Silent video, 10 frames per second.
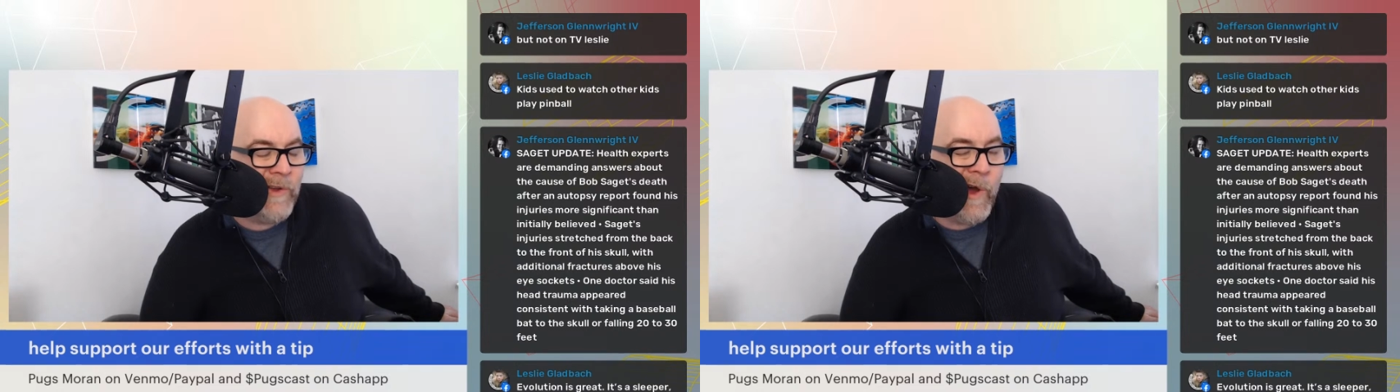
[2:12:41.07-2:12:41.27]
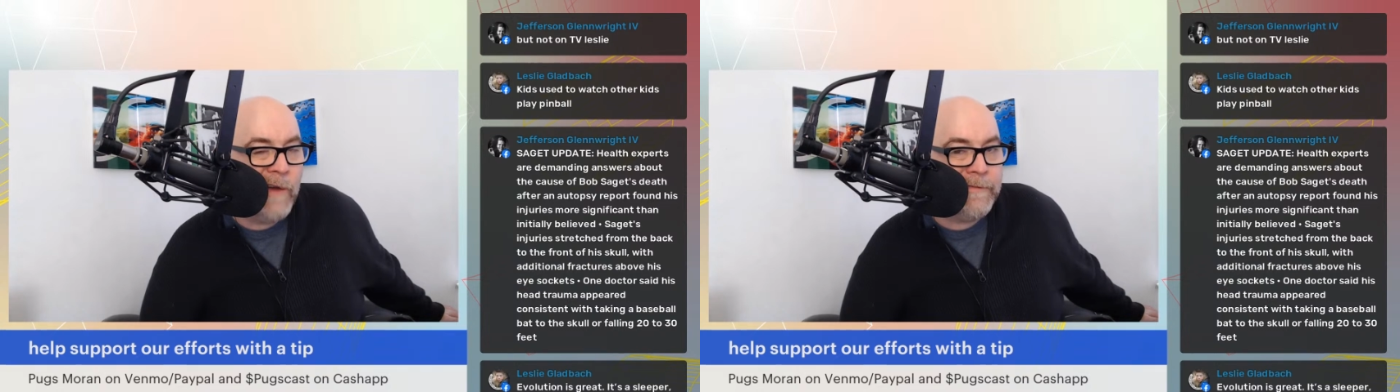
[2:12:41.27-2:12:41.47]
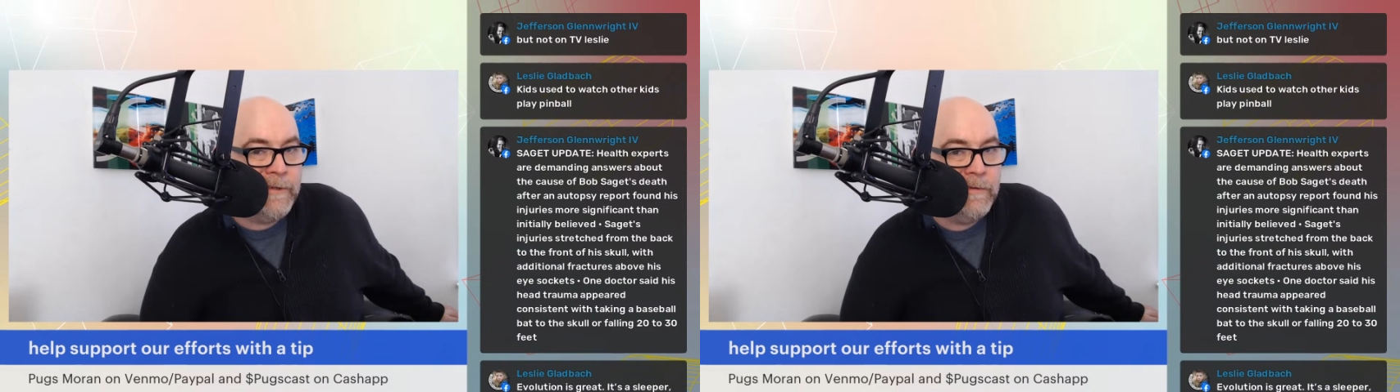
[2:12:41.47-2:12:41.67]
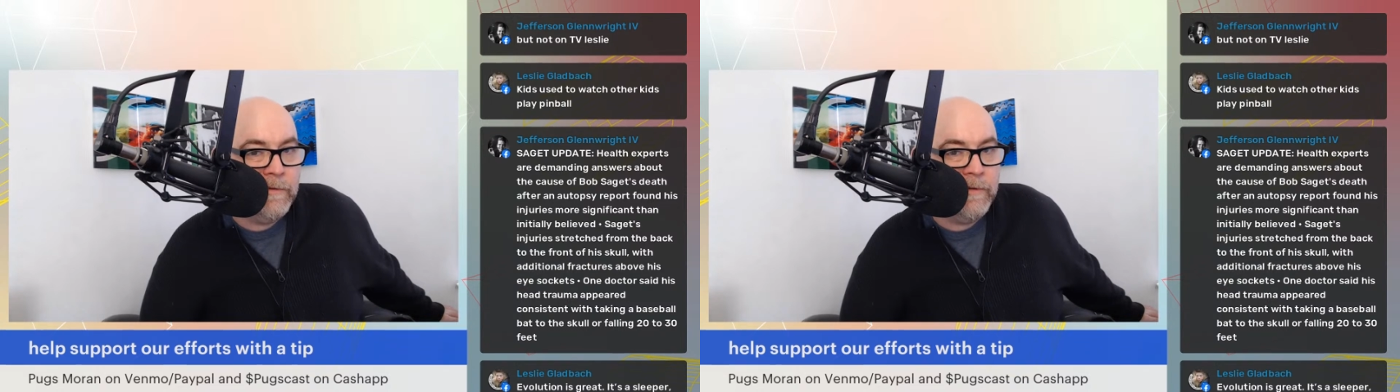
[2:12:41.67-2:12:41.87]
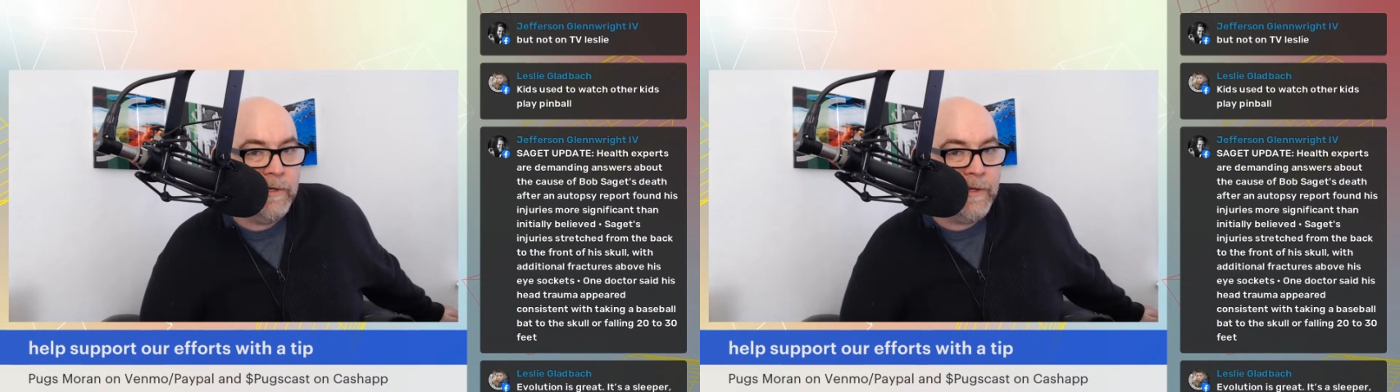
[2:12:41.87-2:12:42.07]
coffee
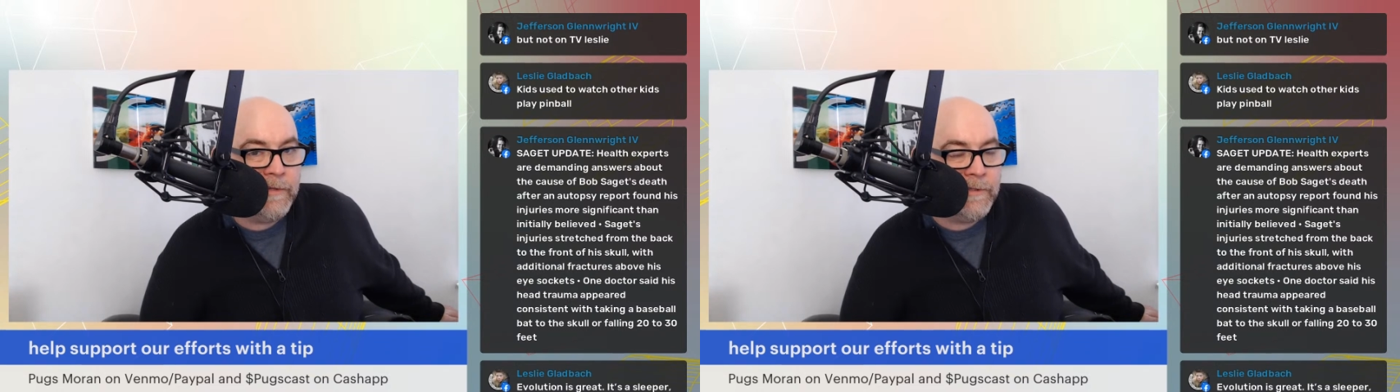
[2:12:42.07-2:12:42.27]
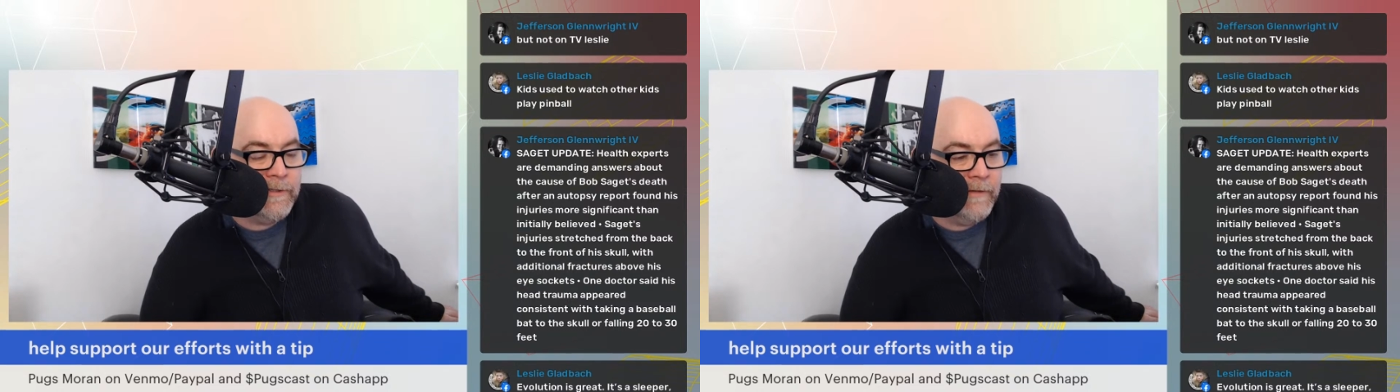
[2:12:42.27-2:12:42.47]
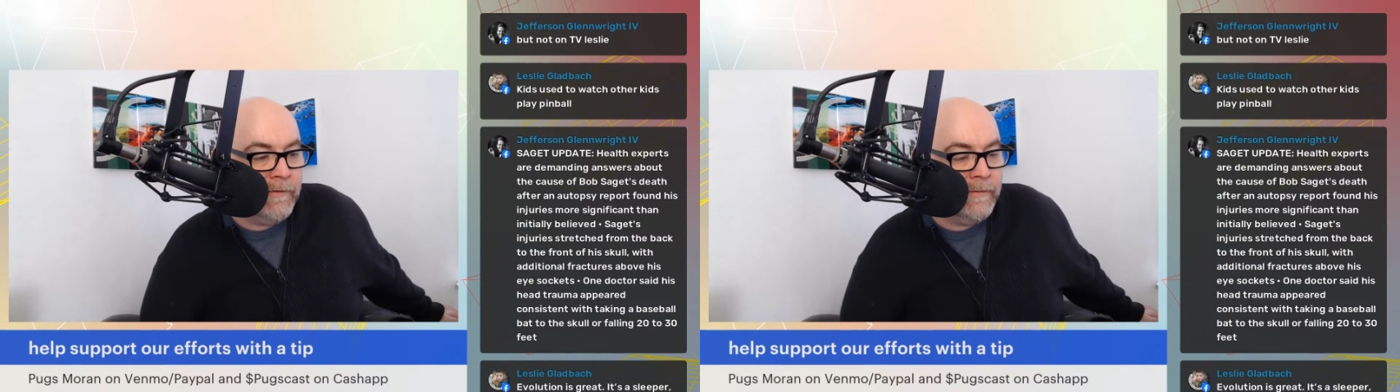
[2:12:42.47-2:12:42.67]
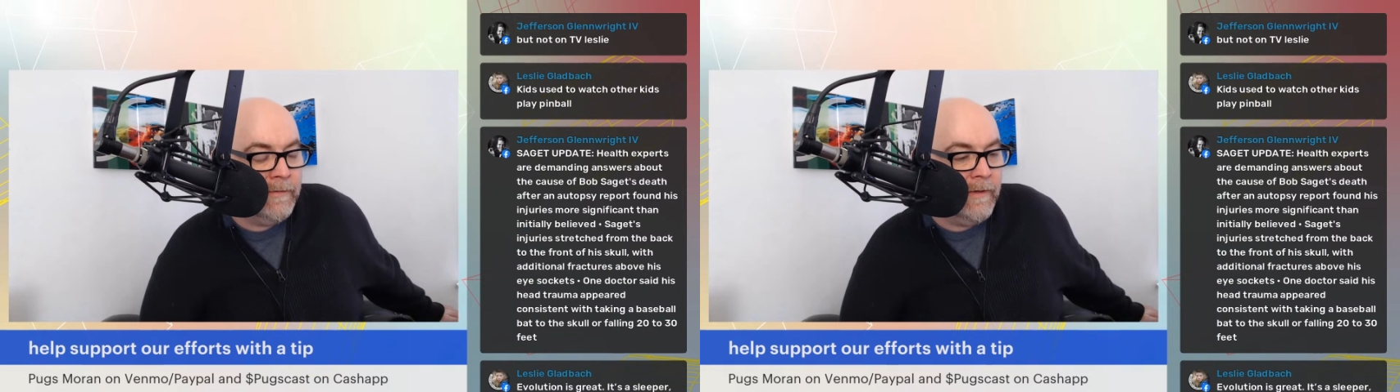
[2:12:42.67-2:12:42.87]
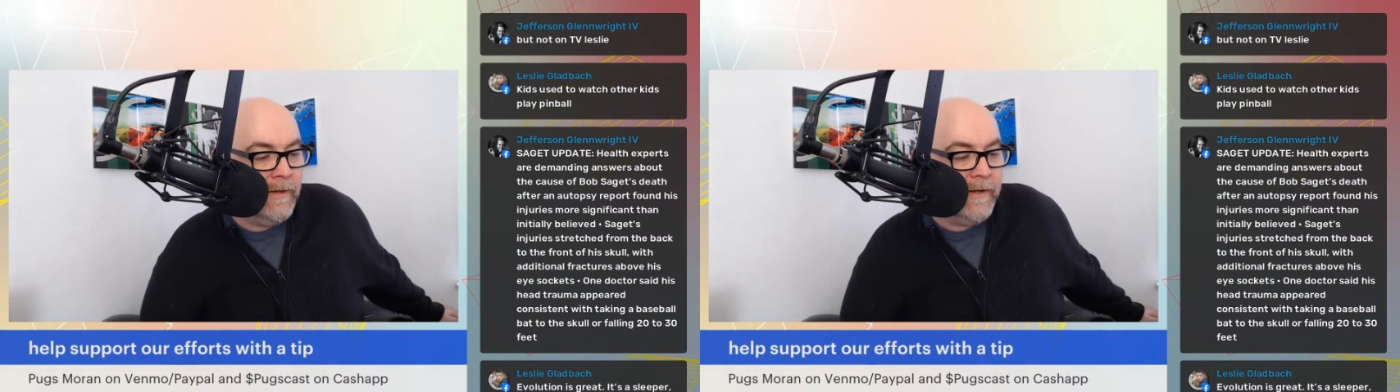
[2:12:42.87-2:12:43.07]
and it gets delivered.
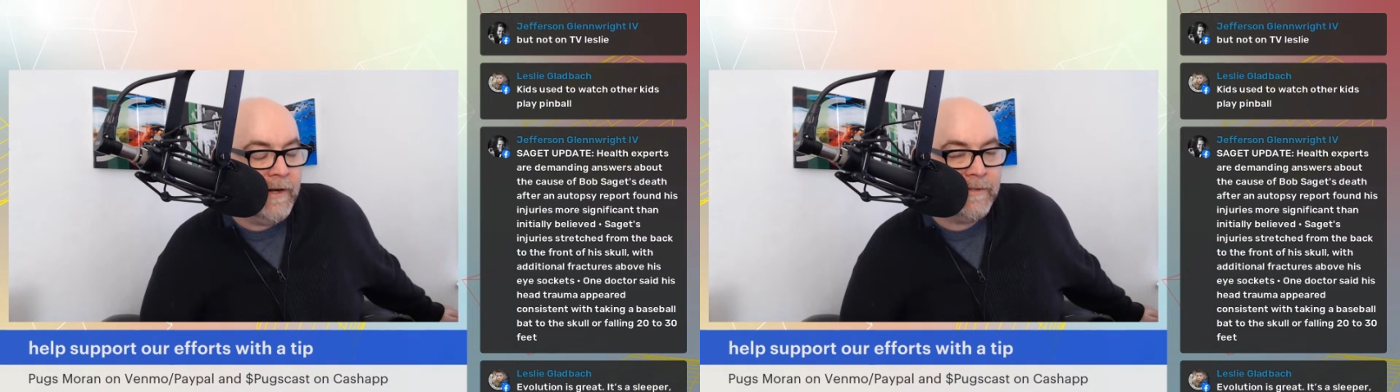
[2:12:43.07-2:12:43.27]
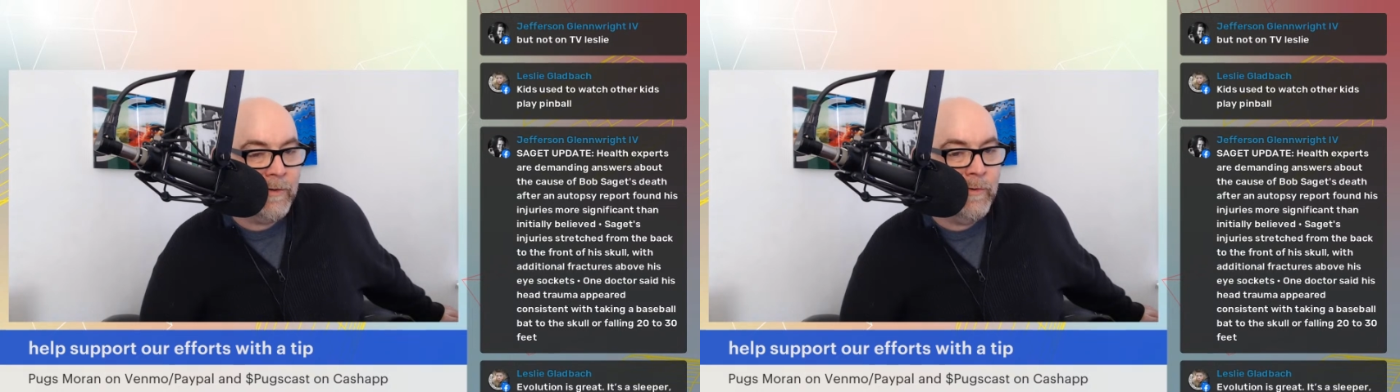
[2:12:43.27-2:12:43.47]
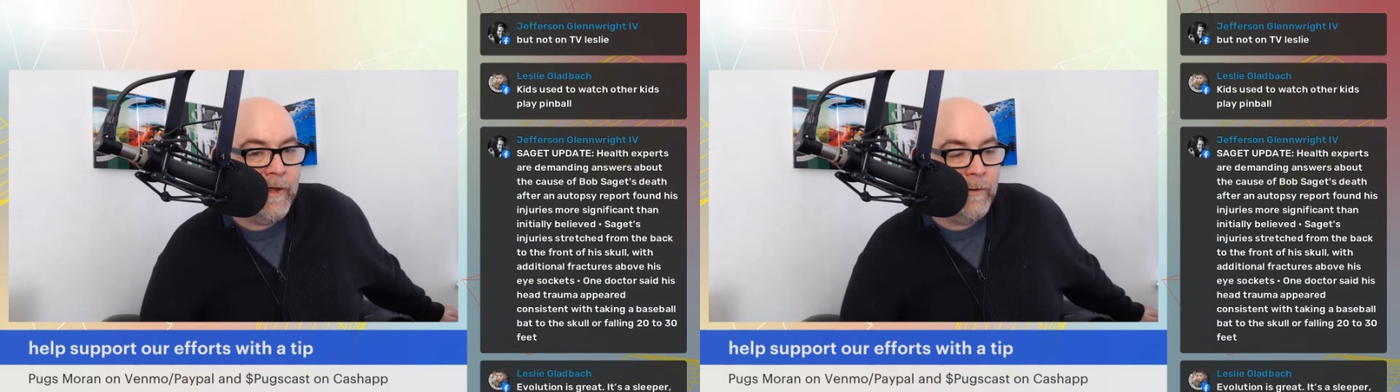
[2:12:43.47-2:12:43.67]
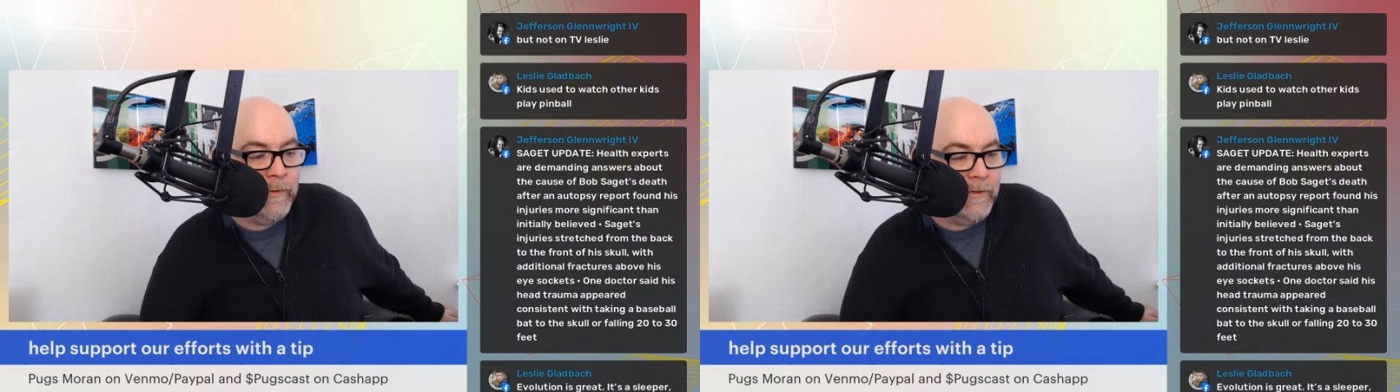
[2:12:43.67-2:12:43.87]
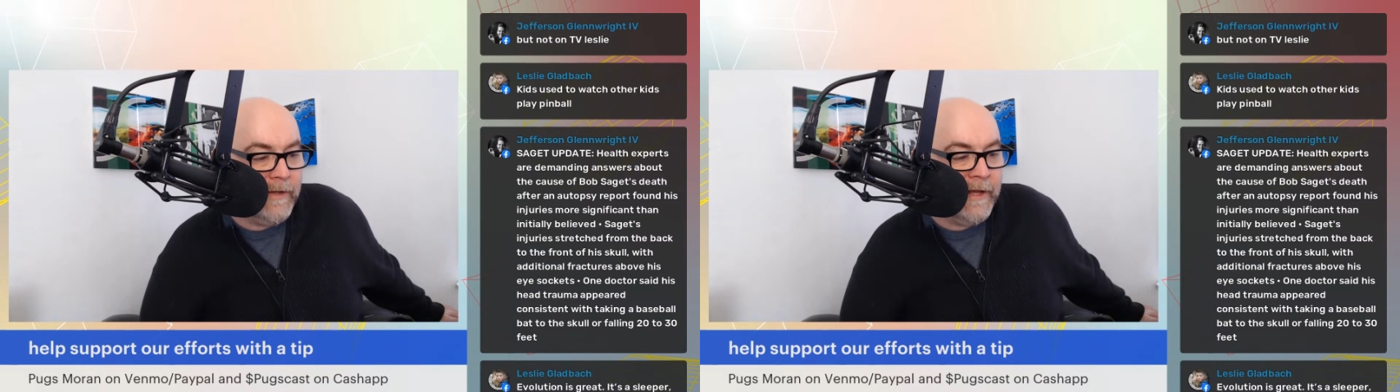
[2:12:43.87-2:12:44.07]
And I said, who the hell
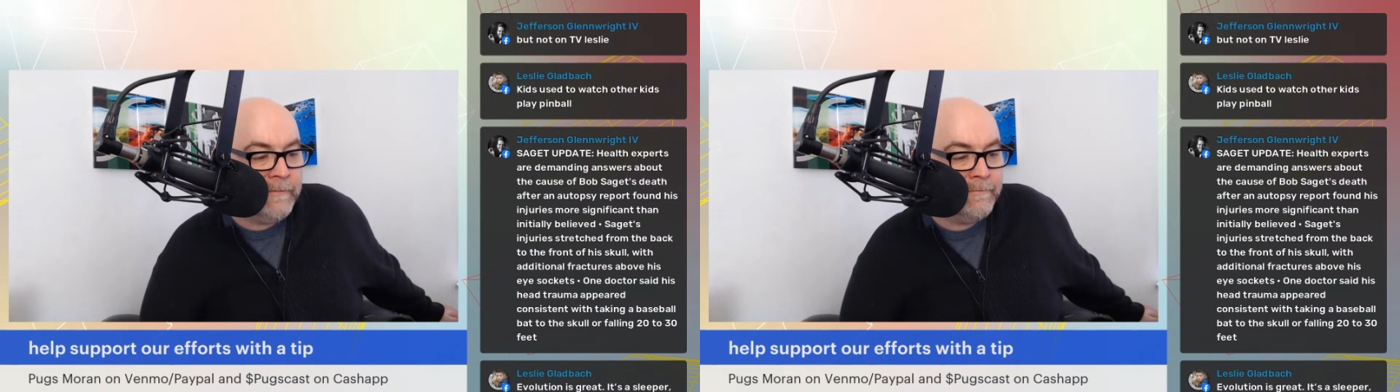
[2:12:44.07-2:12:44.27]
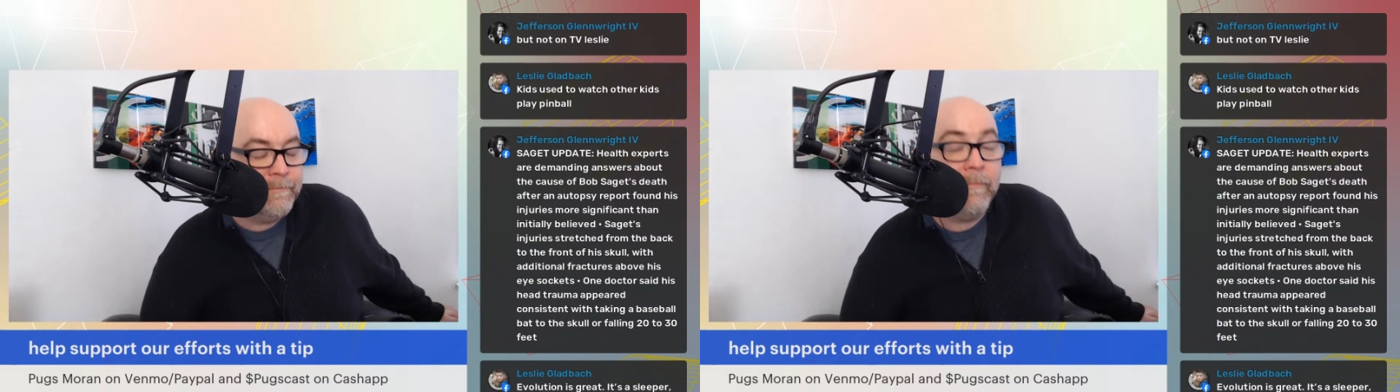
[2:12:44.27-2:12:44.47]
would do that?